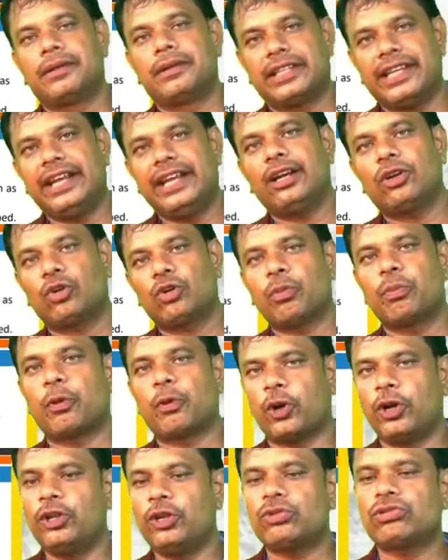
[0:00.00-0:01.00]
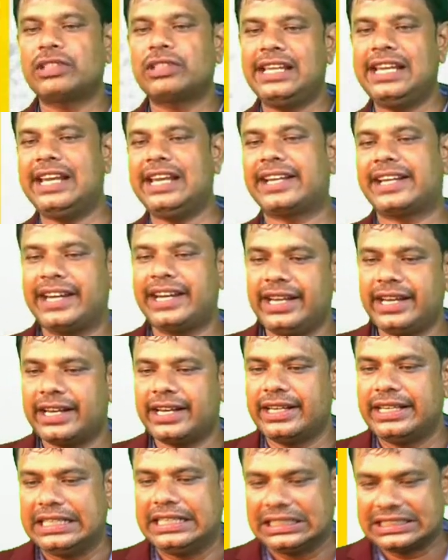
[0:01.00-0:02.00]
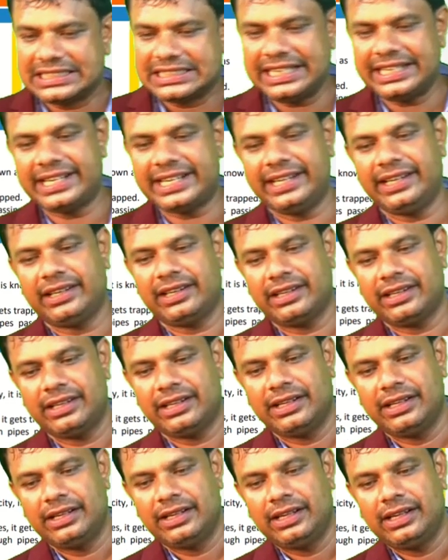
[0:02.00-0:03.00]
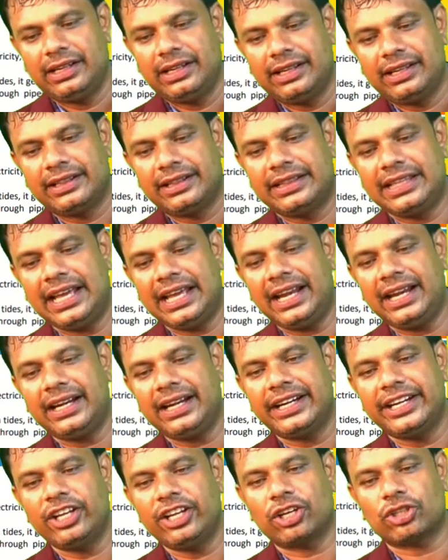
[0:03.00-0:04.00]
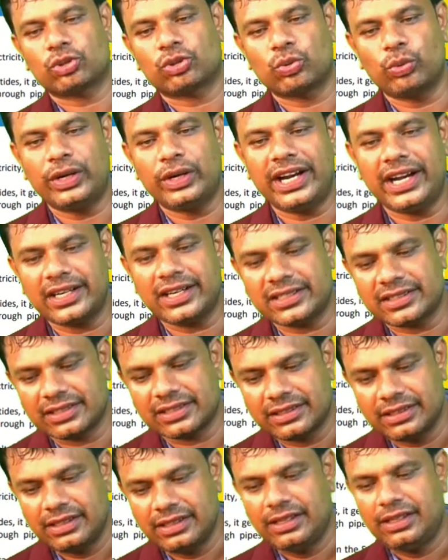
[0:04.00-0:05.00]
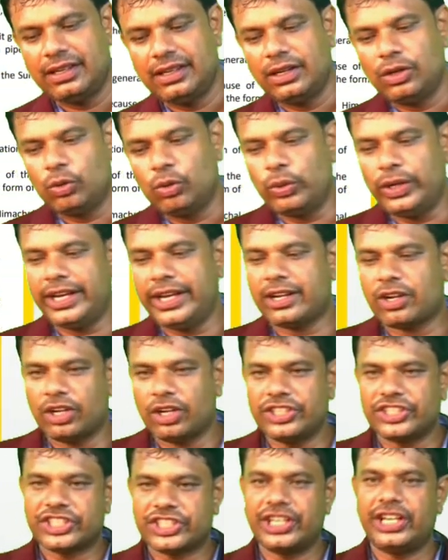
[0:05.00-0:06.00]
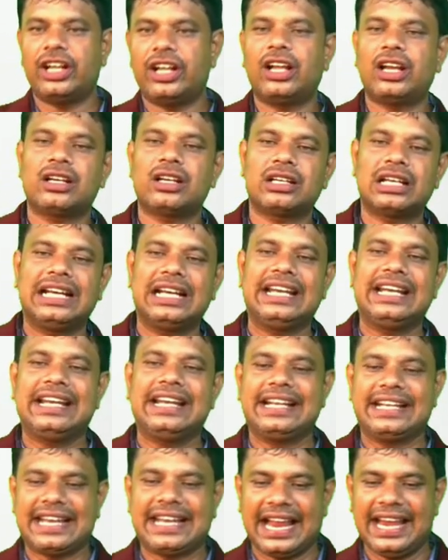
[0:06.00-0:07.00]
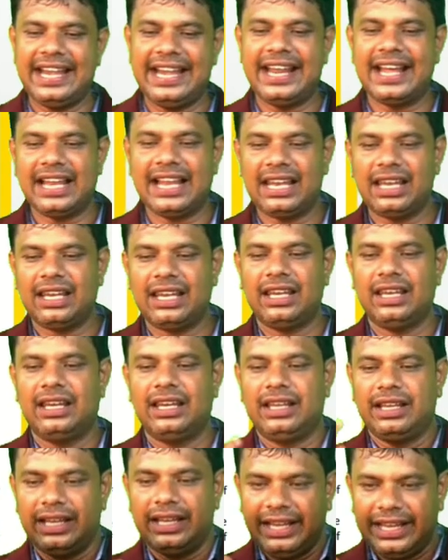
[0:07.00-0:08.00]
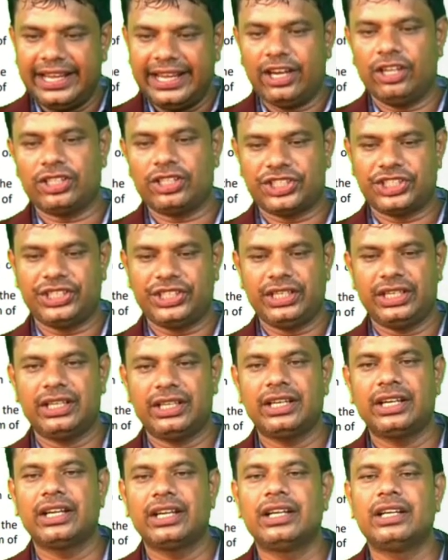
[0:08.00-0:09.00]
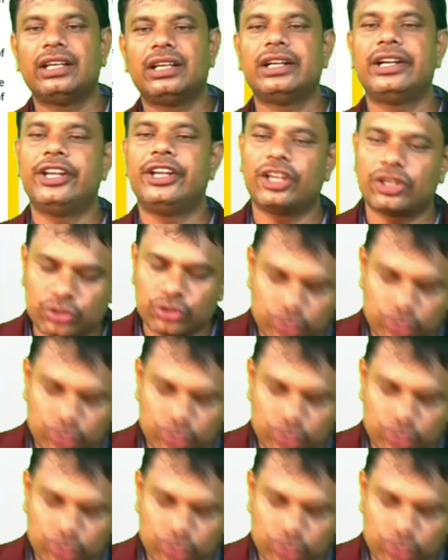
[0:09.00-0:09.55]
thing to produce electricity. Then dear students, we consider tidal energy. Dear